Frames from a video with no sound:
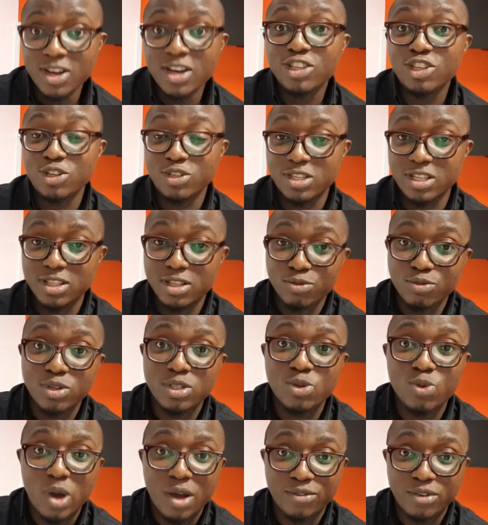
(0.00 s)
You see the
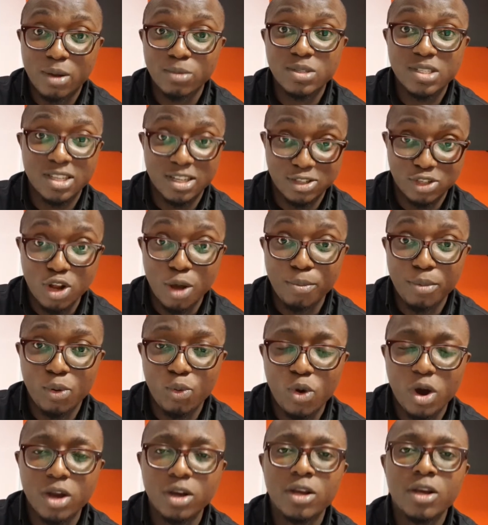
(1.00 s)
reason why I've kept it as number
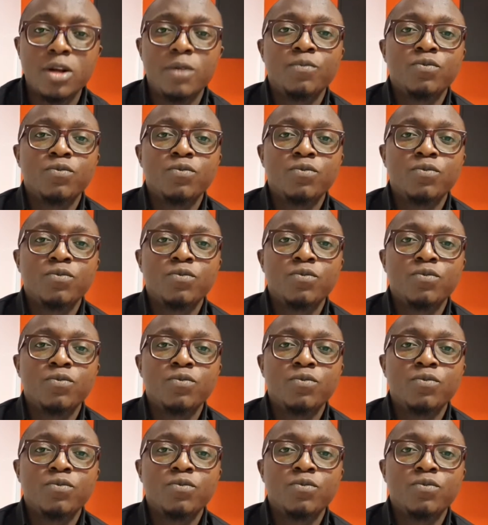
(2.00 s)
1?